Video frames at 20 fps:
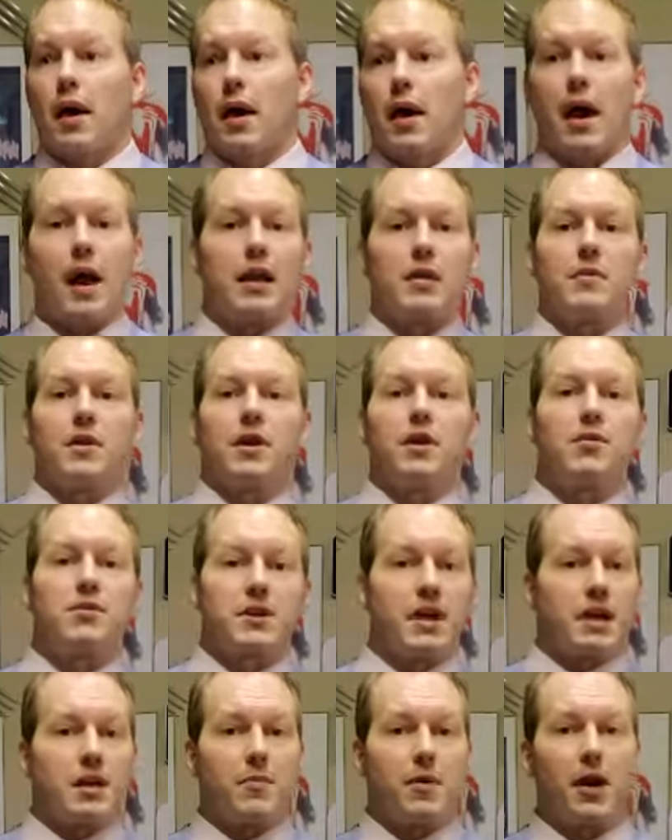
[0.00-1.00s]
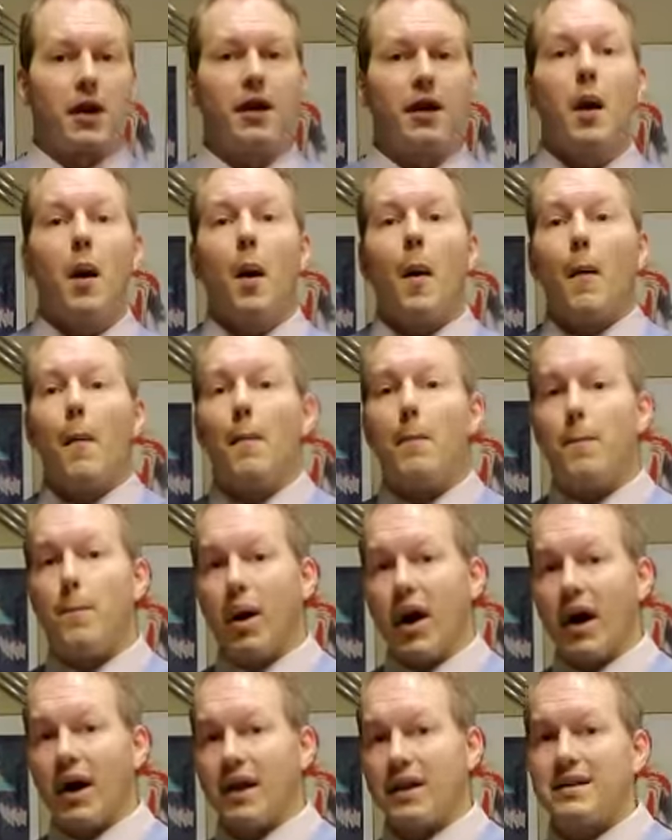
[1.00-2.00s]
anybody who's anybody,
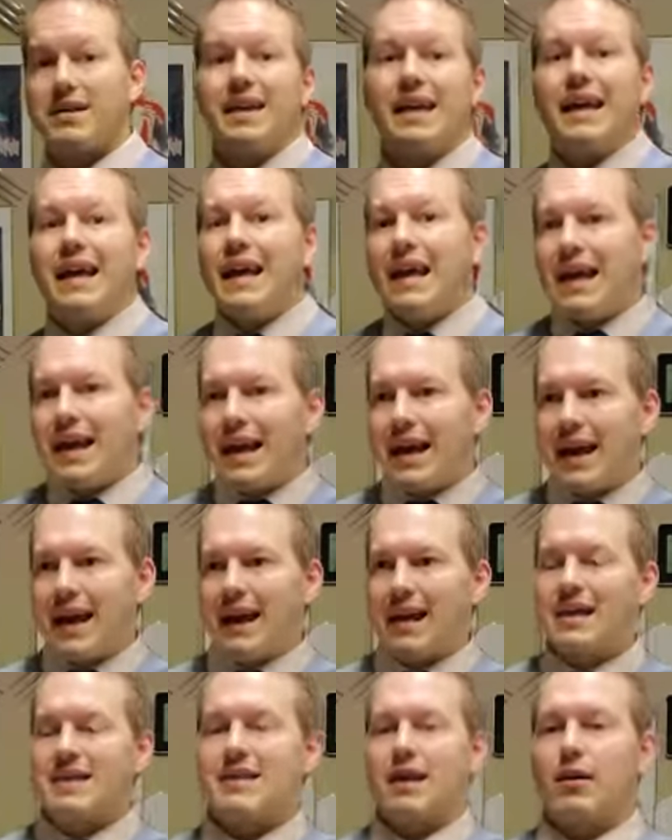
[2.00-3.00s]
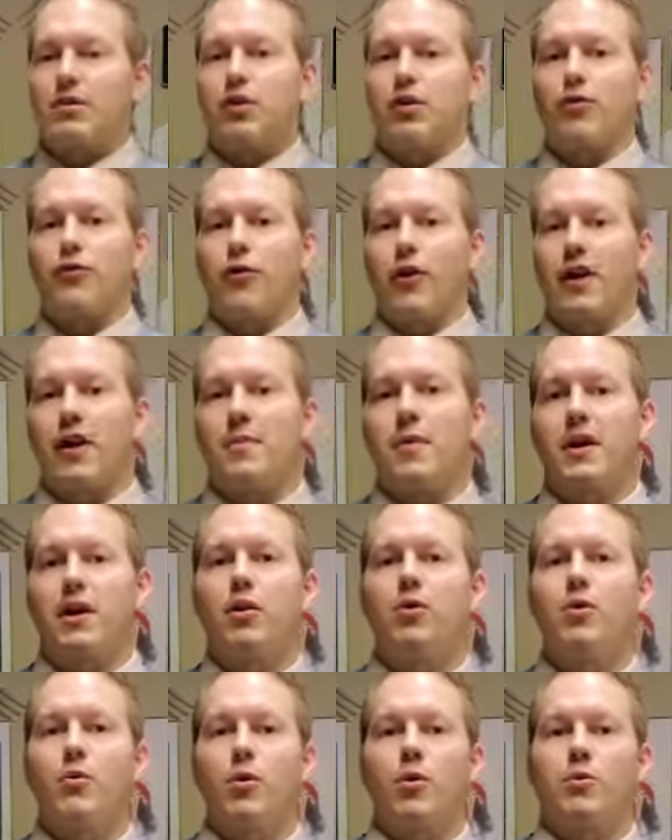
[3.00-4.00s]
but it is out there for anybody
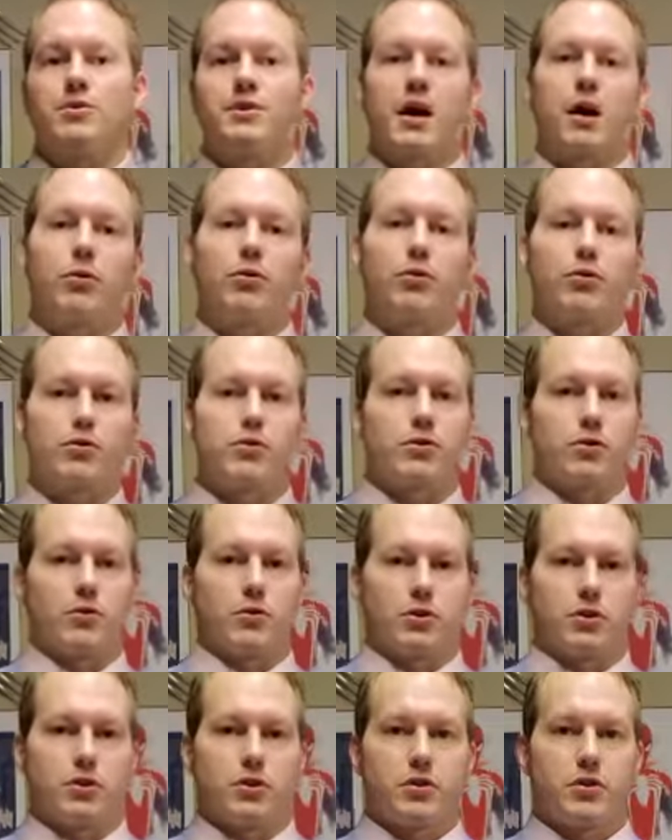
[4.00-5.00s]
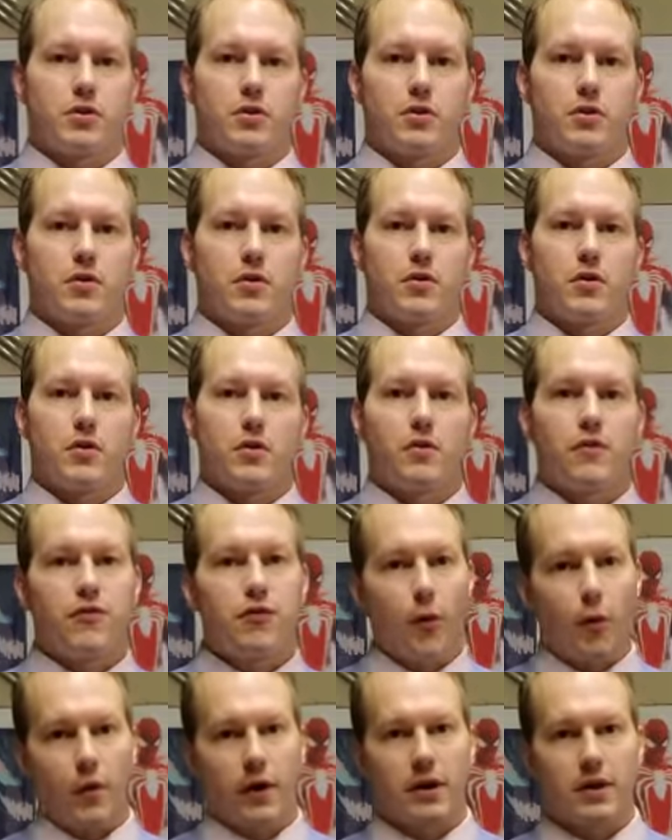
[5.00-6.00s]
who knows how to search
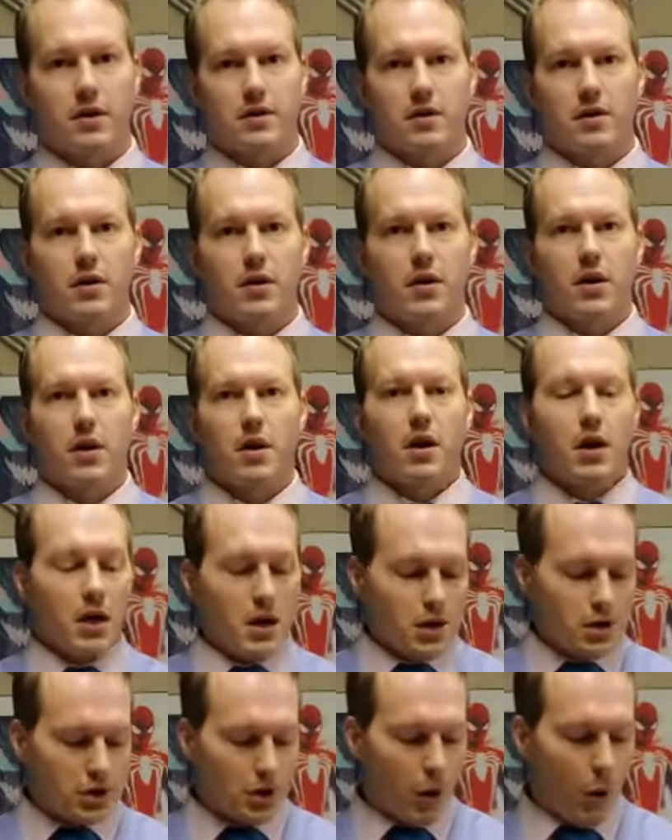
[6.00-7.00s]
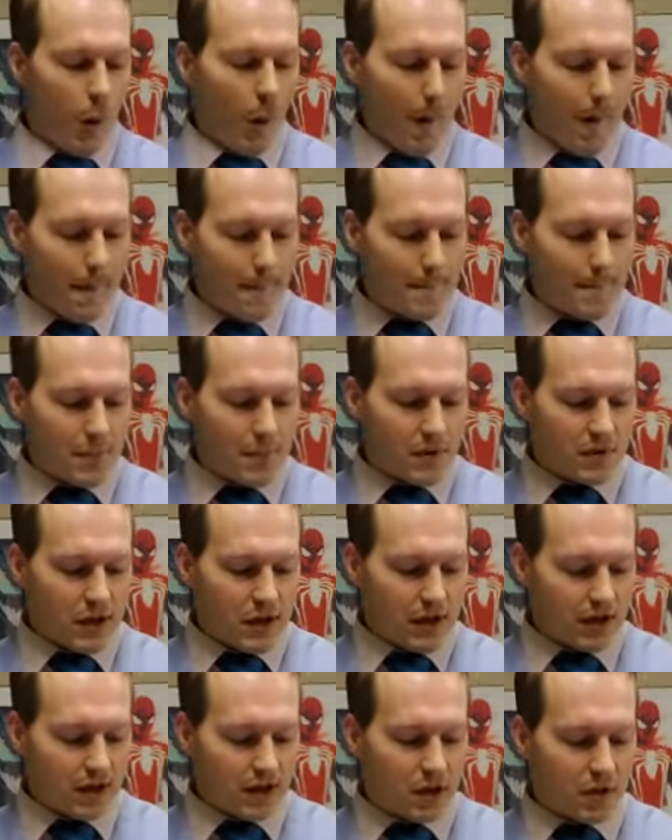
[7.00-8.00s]
for it. So they
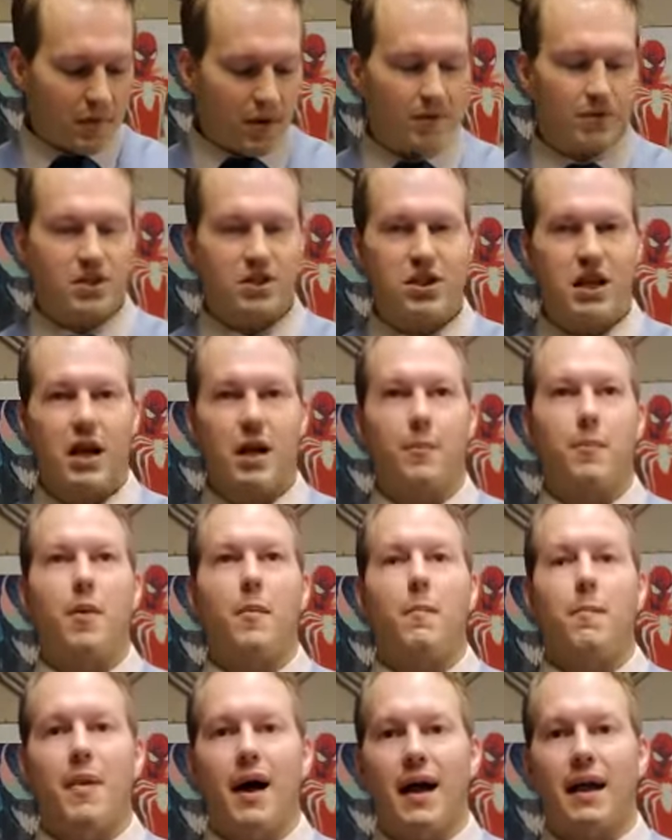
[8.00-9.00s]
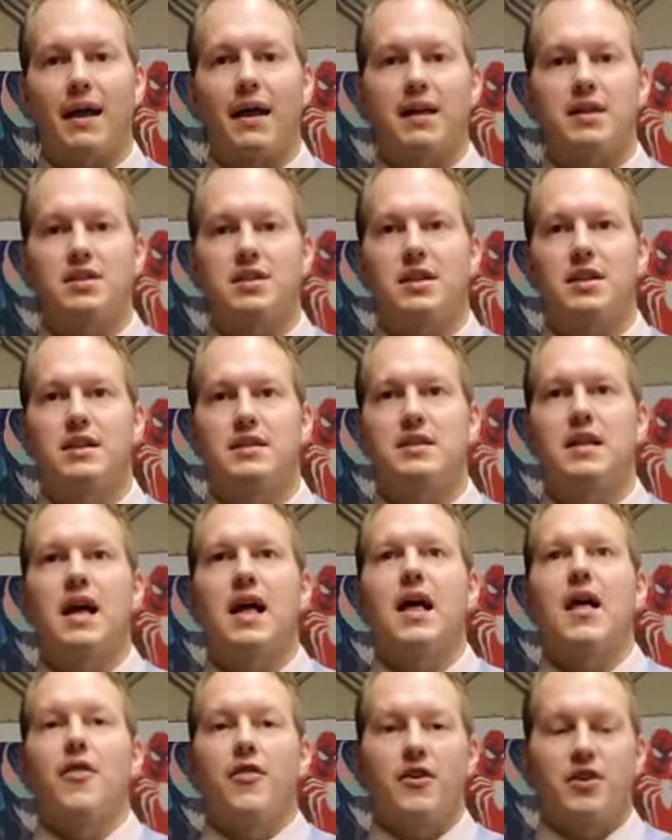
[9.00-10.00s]
didn't come out and say it, but my guess is
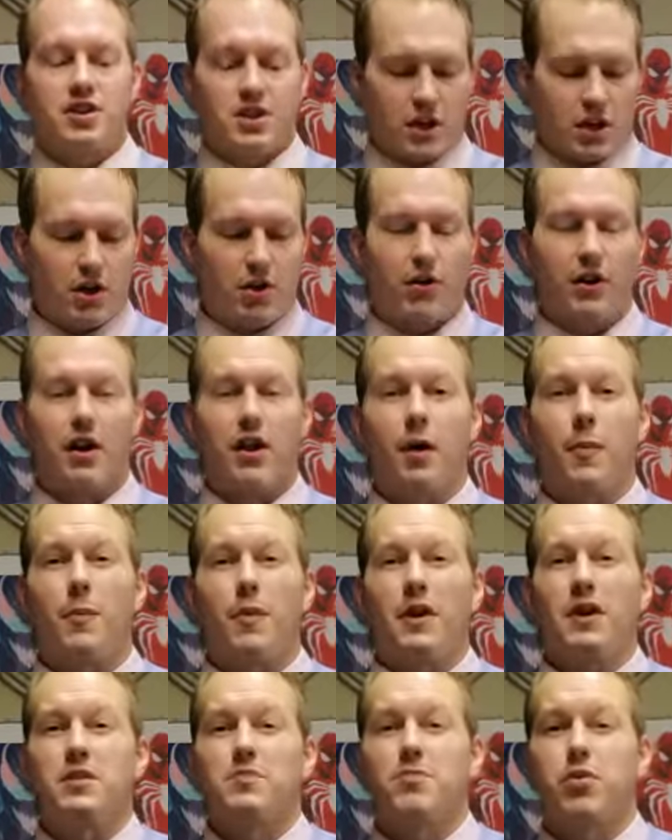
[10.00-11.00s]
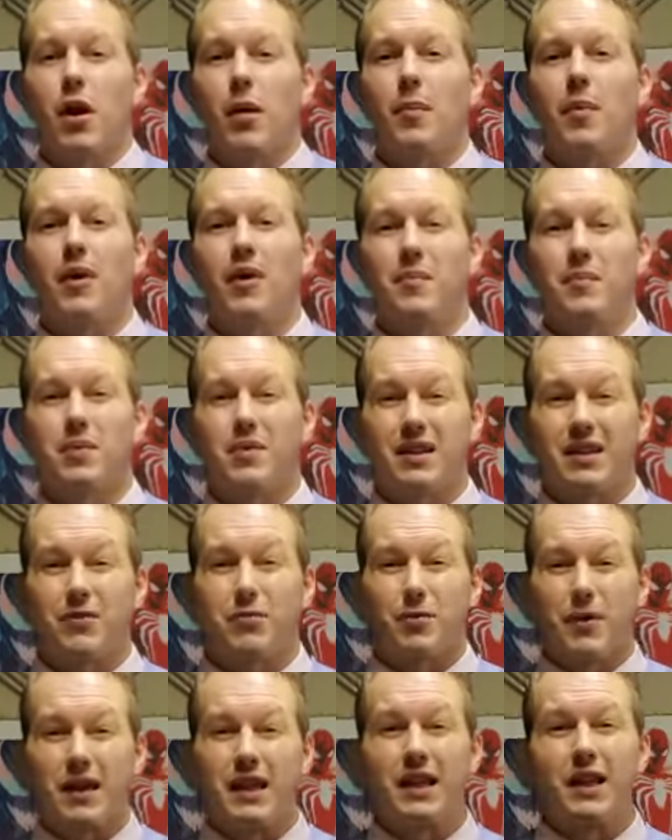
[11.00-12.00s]
this security company is probably
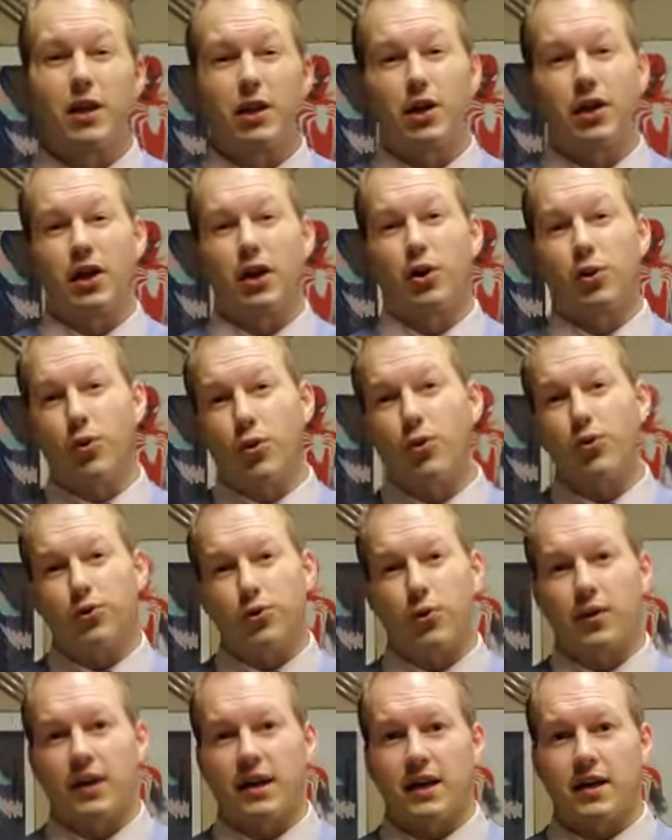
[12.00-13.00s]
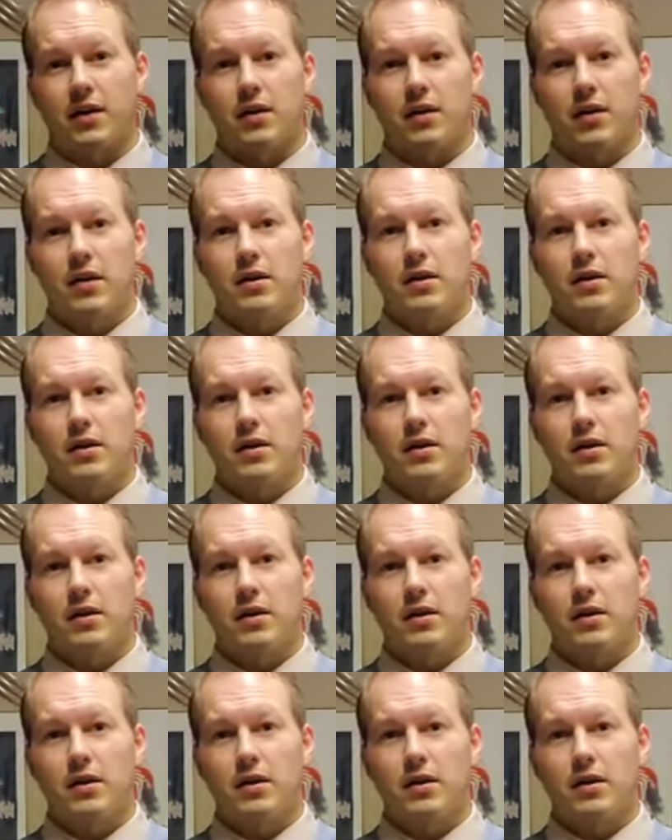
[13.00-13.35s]
really good at Google dorking,